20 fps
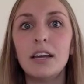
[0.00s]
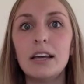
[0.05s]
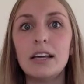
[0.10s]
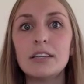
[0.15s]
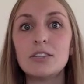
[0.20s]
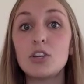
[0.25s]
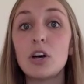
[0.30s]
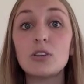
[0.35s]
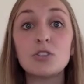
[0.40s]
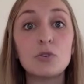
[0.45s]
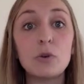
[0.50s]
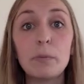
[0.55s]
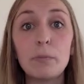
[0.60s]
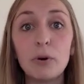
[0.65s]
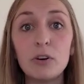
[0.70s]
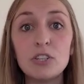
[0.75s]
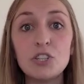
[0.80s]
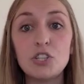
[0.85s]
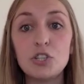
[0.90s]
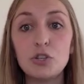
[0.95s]
It's also
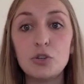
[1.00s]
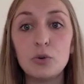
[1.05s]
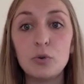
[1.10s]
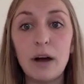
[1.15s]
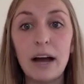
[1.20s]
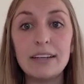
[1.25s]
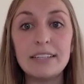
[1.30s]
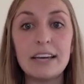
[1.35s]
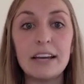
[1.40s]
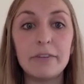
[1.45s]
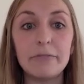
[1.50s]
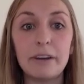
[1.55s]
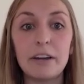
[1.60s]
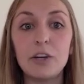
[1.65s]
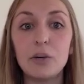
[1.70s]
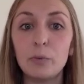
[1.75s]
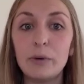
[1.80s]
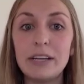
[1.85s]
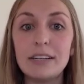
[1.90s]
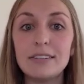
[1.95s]
important to identify
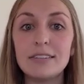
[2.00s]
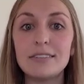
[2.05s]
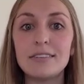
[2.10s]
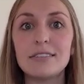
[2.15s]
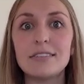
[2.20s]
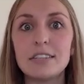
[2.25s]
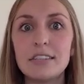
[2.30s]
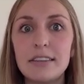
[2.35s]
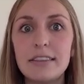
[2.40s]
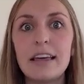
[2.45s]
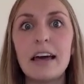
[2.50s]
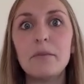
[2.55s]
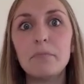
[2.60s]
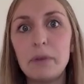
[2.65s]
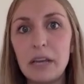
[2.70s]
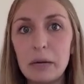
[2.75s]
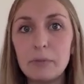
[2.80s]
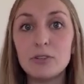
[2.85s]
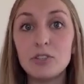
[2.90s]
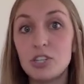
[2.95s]
your weaknesses to then
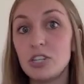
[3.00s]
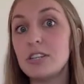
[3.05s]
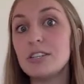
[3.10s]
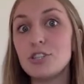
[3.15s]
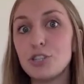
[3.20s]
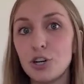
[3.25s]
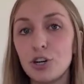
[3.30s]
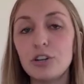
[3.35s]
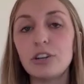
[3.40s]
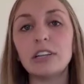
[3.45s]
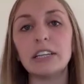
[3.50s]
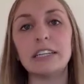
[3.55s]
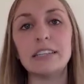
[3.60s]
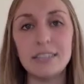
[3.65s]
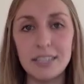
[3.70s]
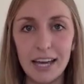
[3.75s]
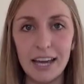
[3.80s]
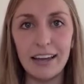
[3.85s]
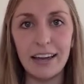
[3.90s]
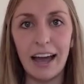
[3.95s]
be able to internally
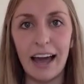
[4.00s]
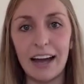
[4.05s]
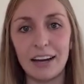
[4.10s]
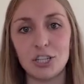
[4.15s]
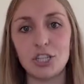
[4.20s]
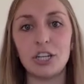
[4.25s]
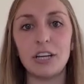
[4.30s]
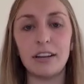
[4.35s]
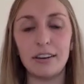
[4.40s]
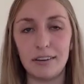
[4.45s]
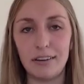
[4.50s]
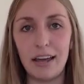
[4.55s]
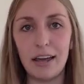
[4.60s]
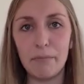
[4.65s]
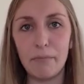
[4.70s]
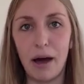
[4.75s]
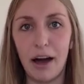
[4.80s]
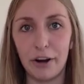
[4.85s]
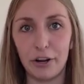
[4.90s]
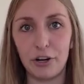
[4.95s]
take action
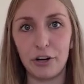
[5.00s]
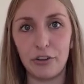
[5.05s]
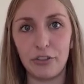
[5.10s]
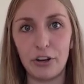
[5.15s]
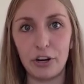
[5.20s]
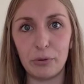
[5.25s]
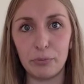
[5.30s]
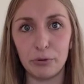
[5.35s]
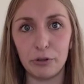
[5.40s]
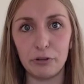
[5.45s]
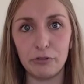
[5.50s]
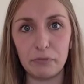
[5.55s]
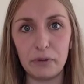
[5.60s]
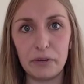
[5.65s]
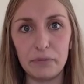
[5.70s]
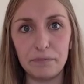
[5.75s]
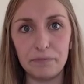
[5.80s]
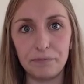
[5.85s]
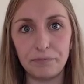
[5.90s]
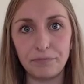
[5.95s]
and monitor their improvement.